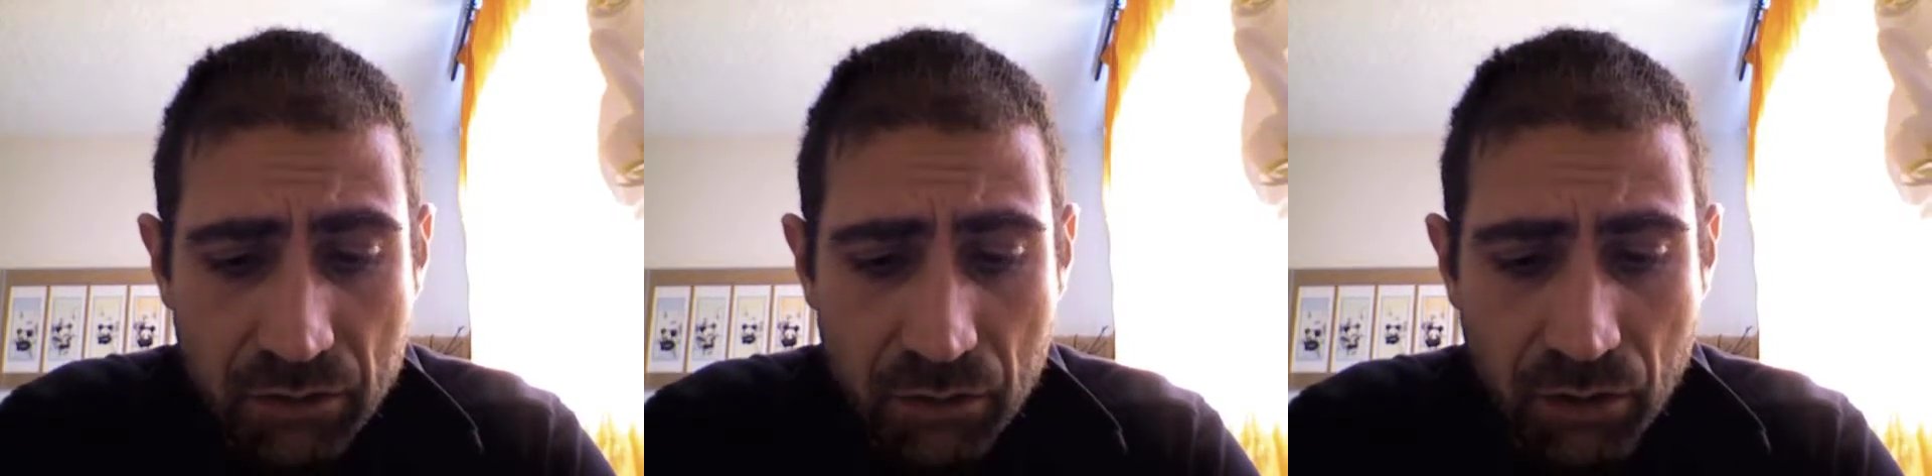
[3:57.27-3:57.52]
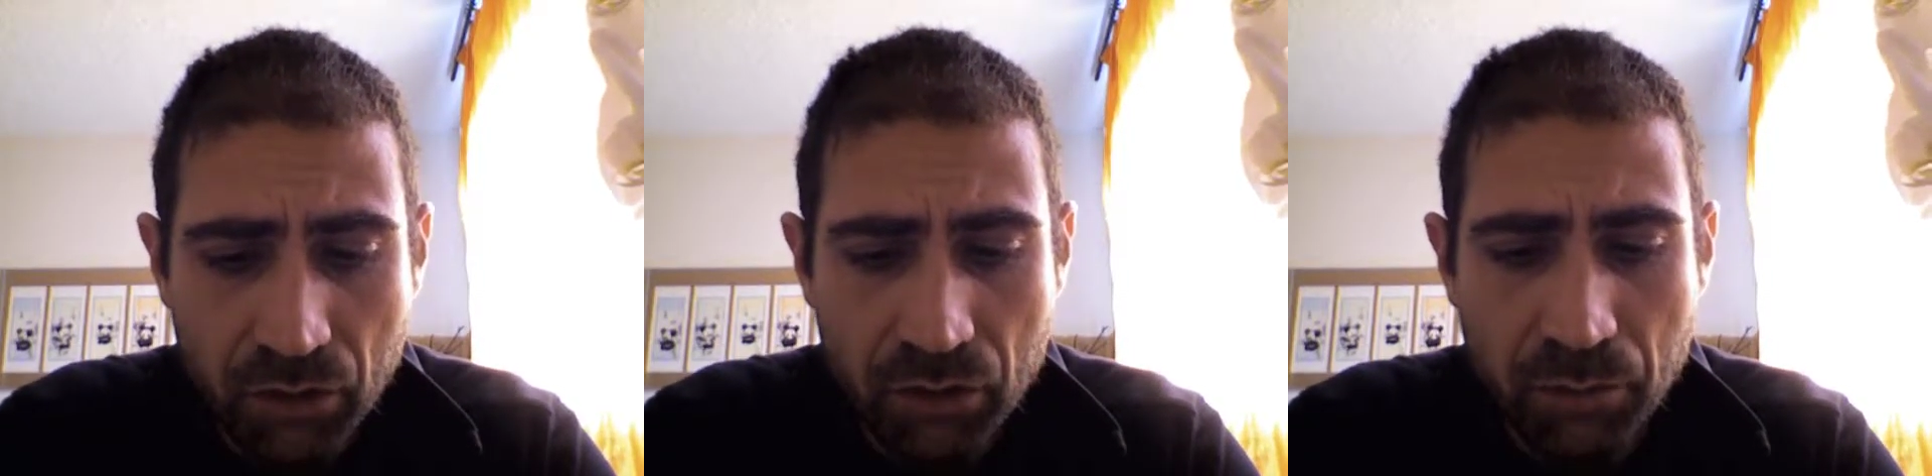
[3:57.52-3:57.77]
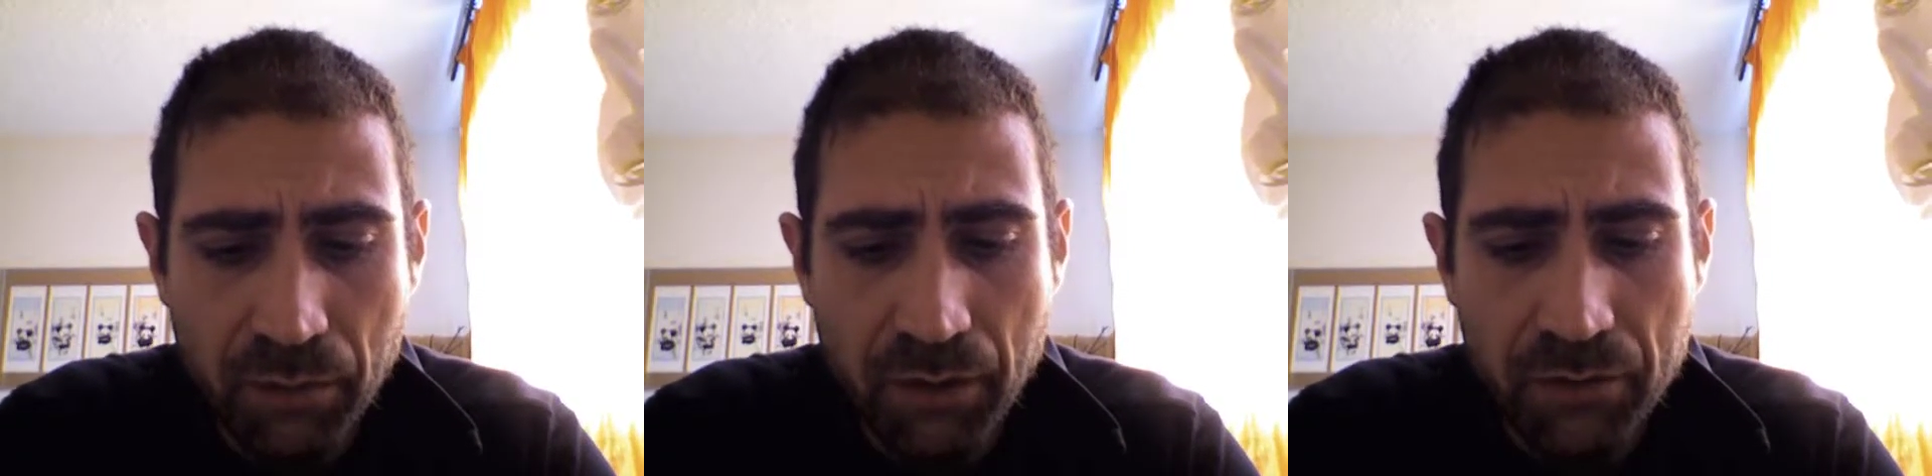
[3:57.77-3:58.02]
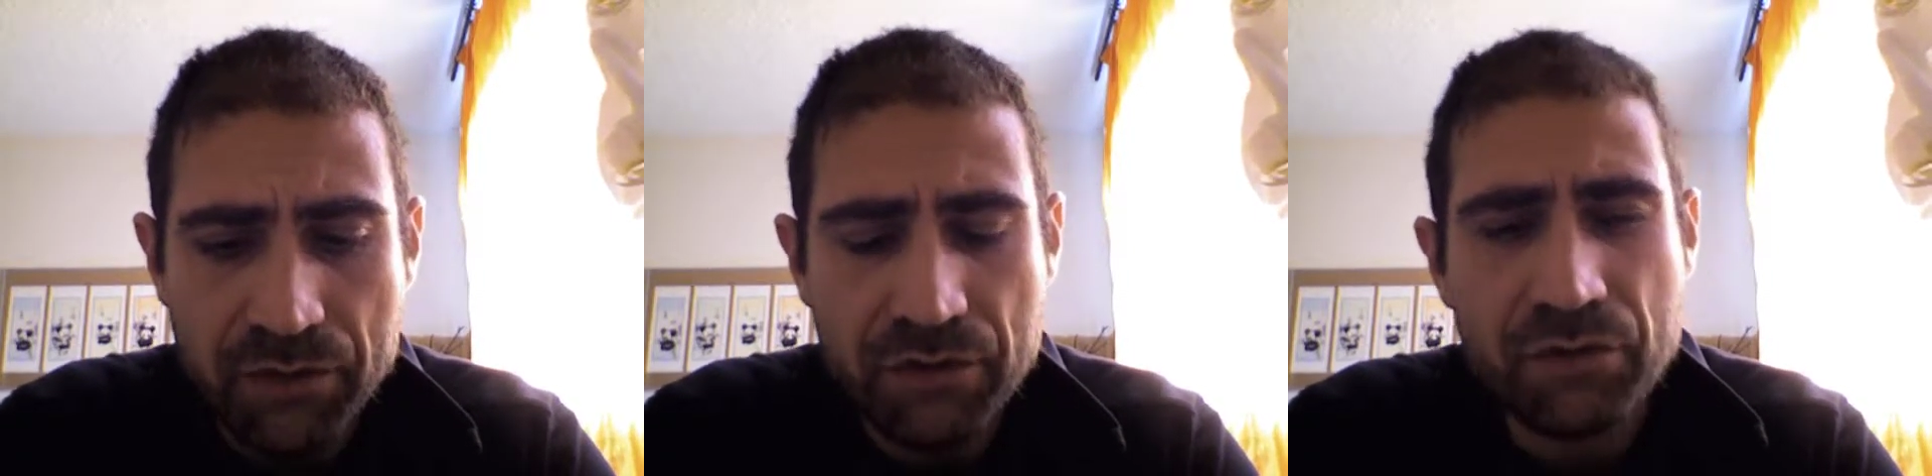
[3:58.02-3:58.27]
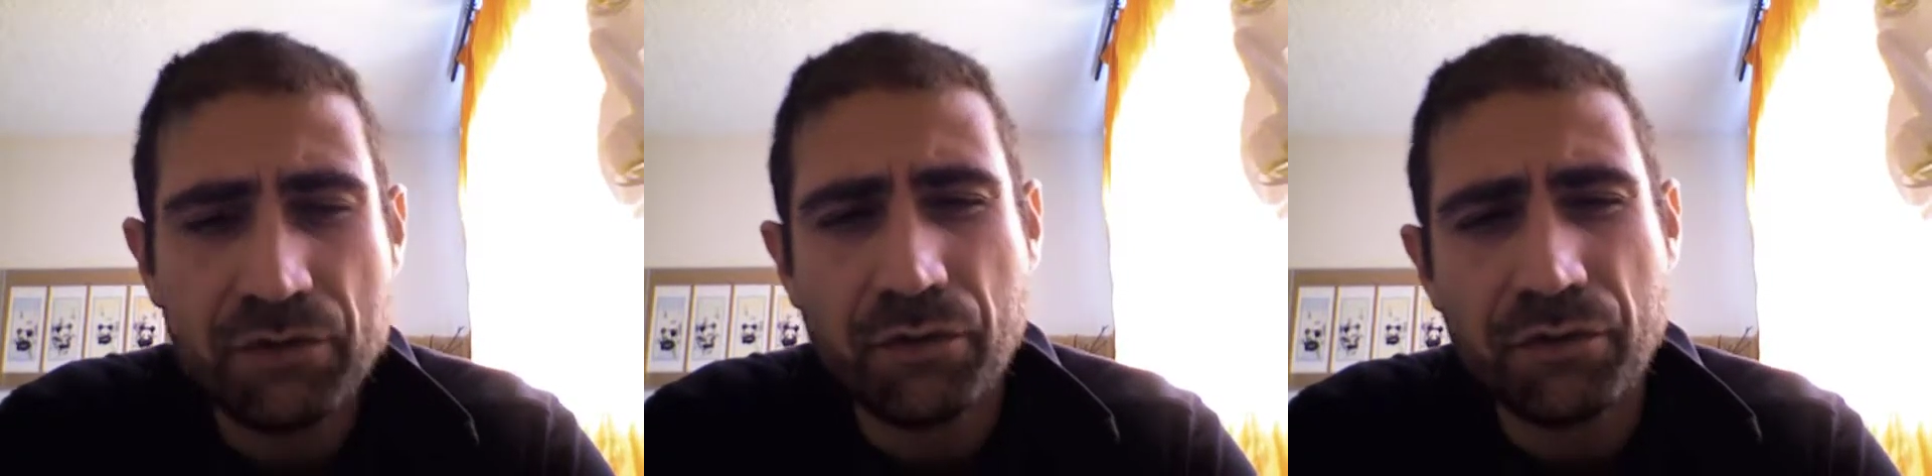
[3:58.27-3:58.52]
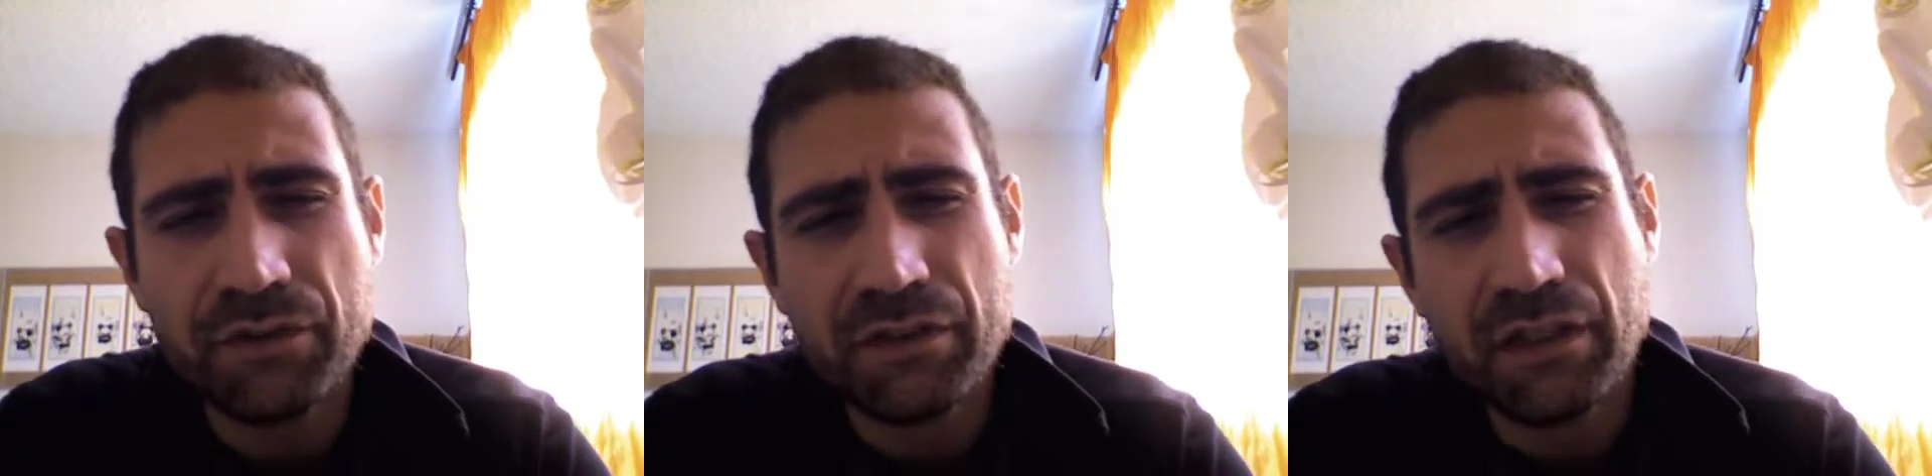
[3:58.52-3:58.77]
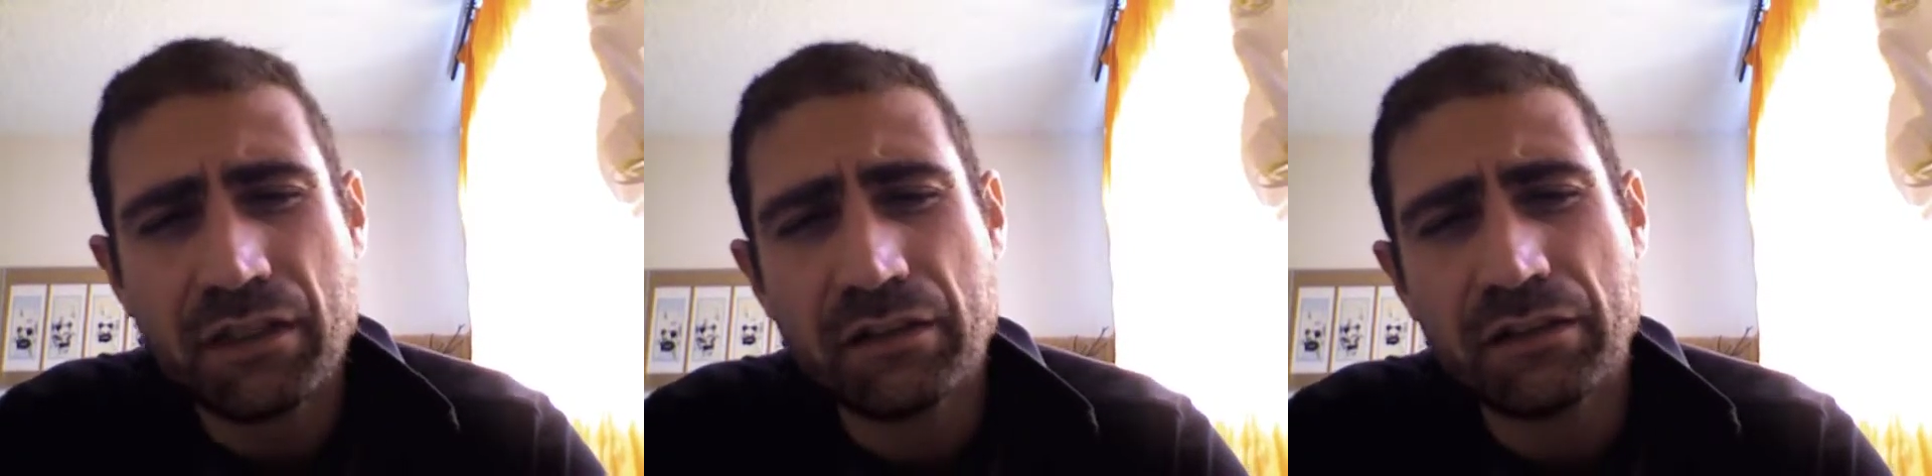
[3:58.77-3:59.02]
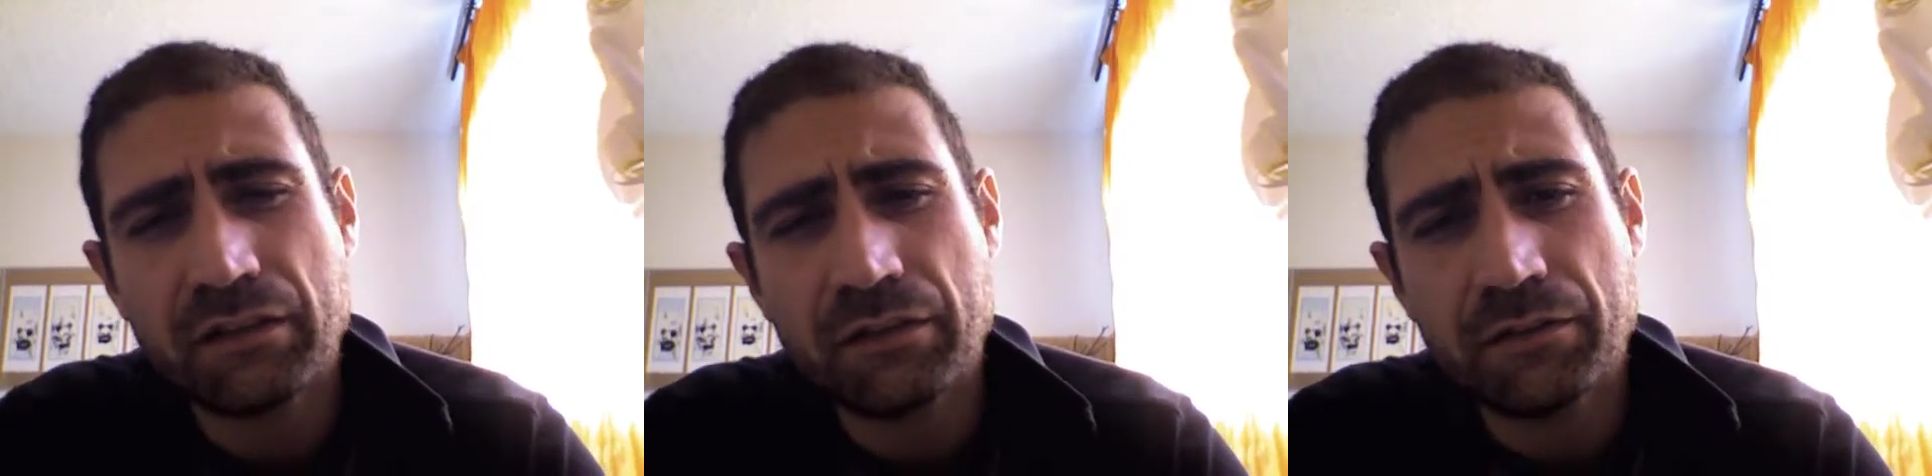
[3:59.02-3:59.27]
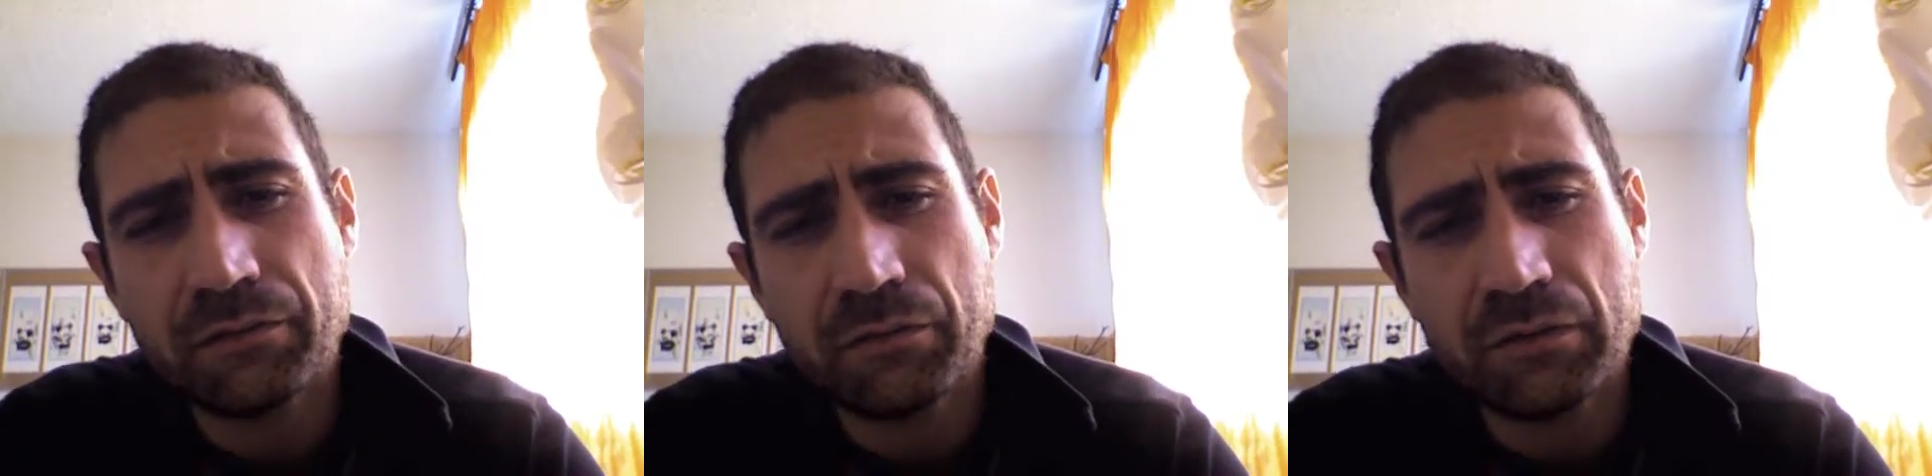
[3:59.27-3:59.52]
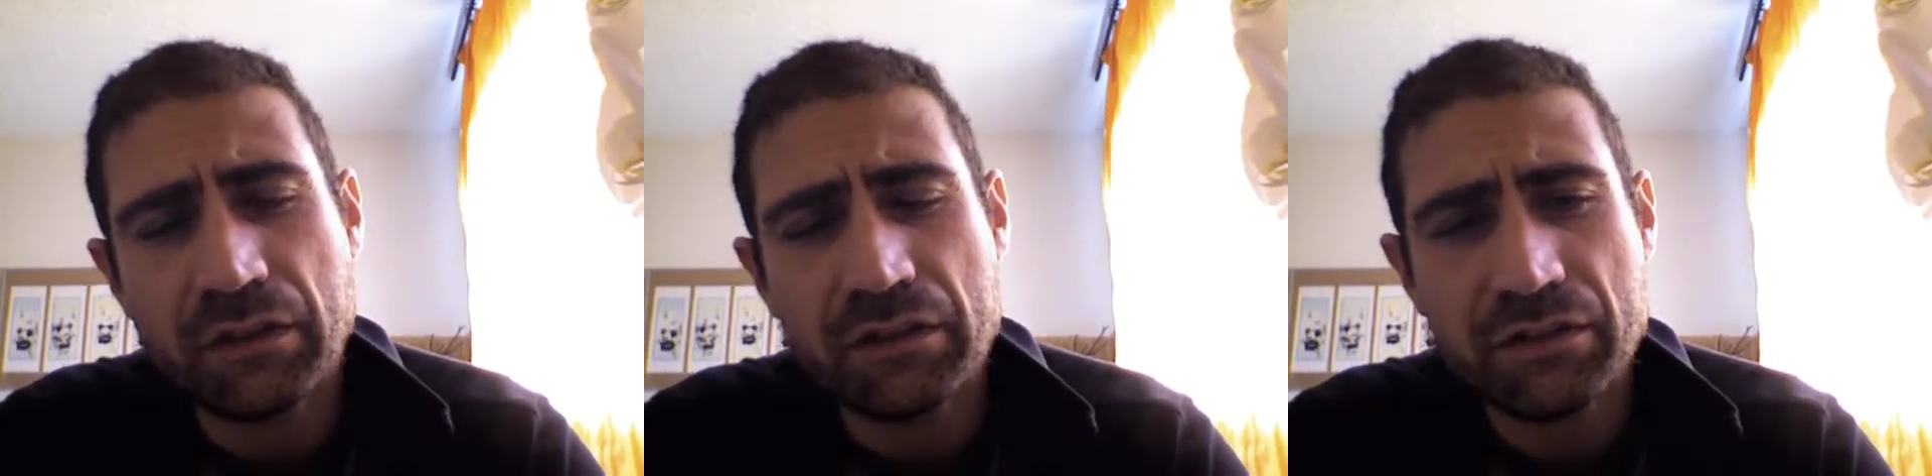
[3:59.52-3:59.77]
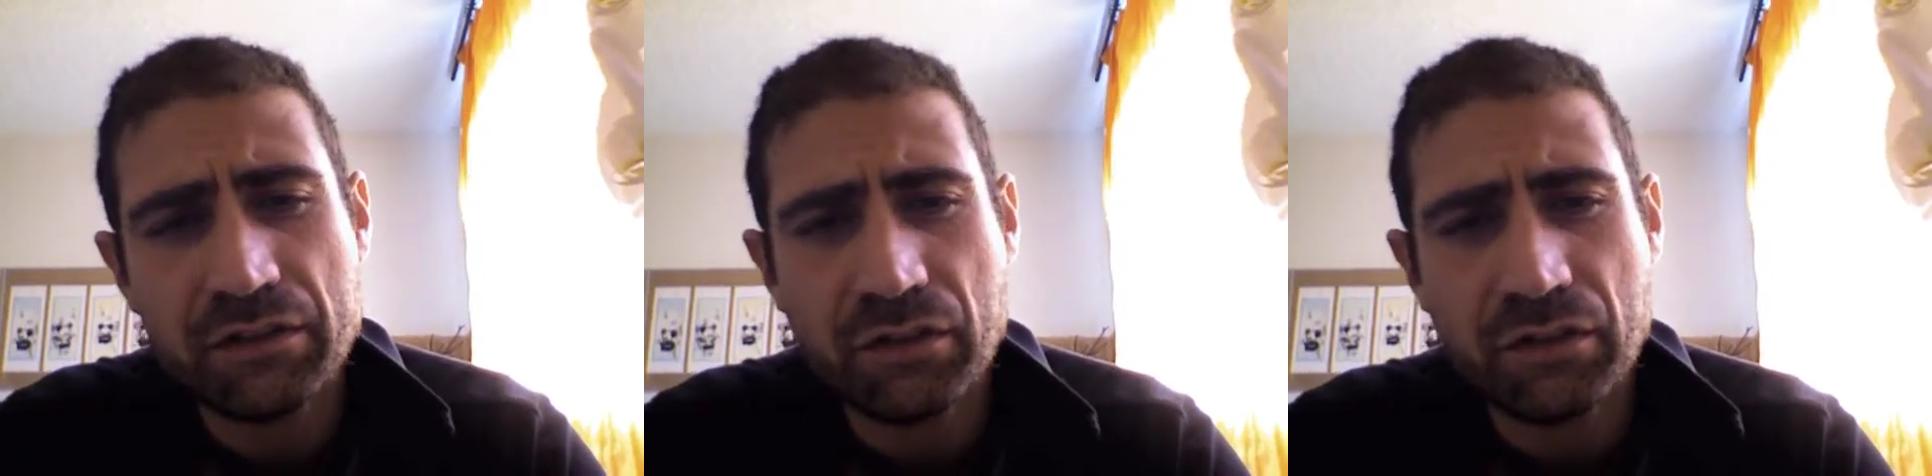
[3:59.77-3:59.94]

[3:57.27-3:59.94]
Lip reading: where all the powers of soul reside. Let's